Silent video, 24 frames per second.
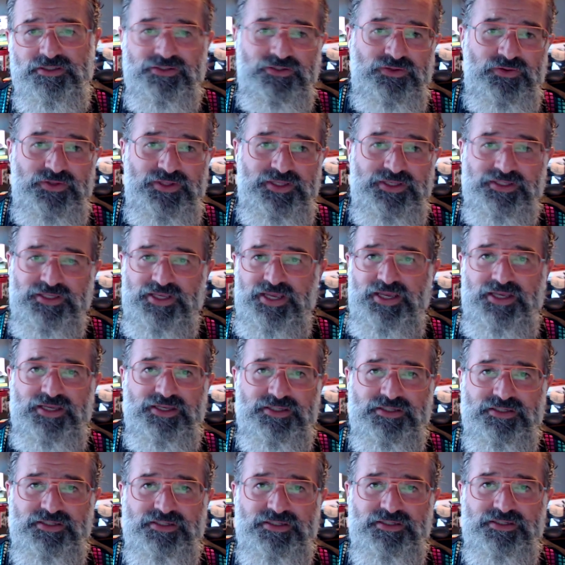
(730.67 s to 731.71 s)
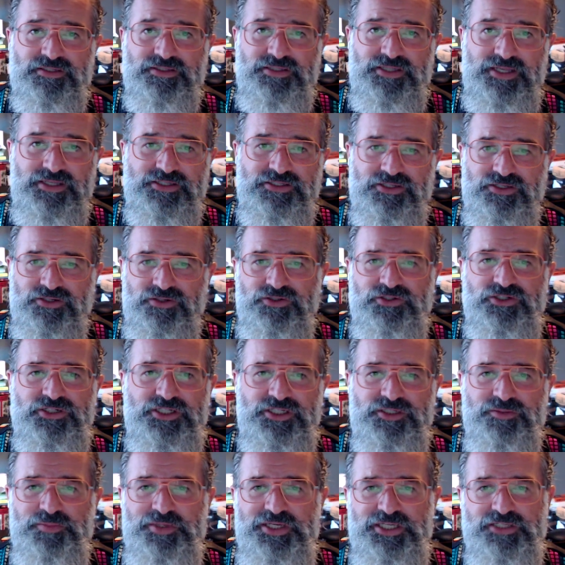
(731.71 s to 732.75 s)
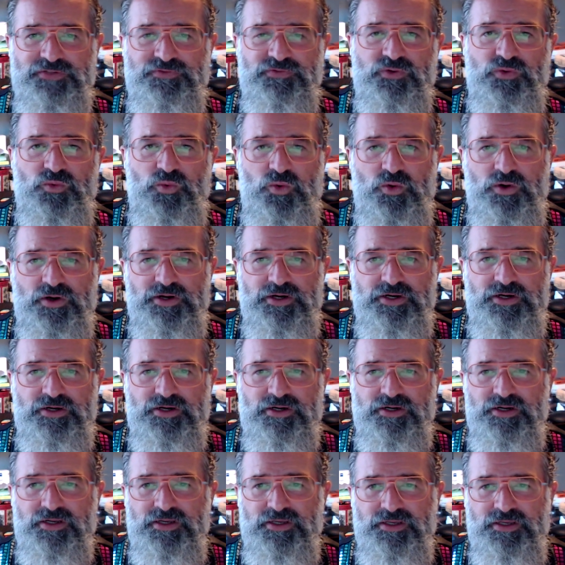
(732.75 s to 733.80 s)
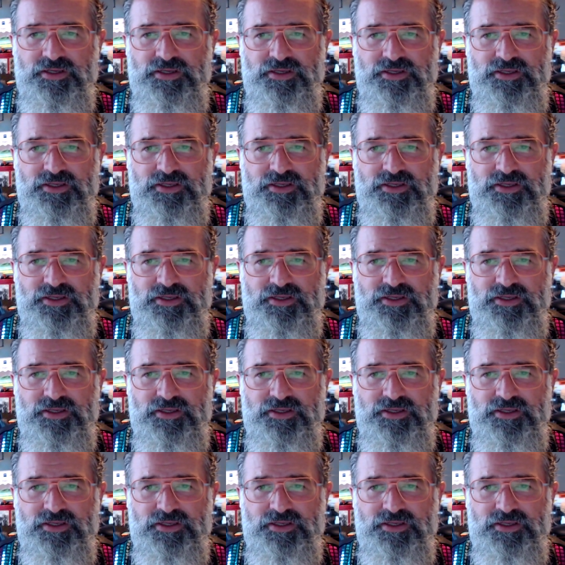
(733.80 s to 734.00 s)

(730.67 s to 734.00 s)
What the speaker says: So in this case, that synergy is peaceful warrior